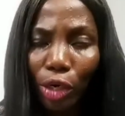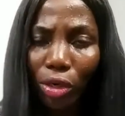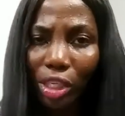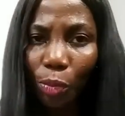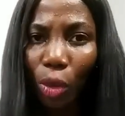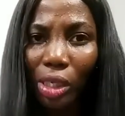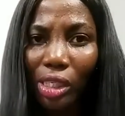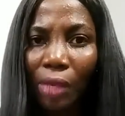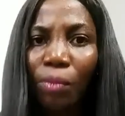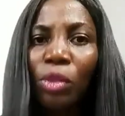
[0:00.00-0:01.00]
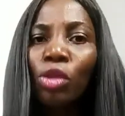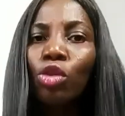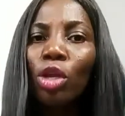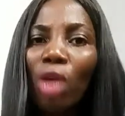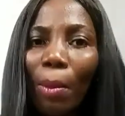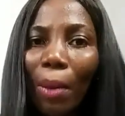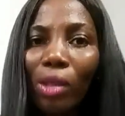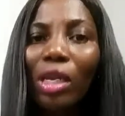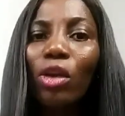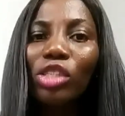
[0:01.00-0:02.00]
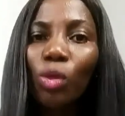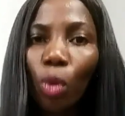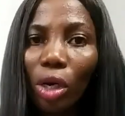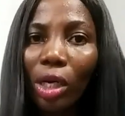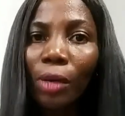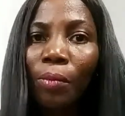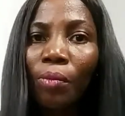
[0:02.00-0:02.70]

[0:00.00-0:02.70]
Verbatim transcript: on this policy? Do you know about it? How does it work?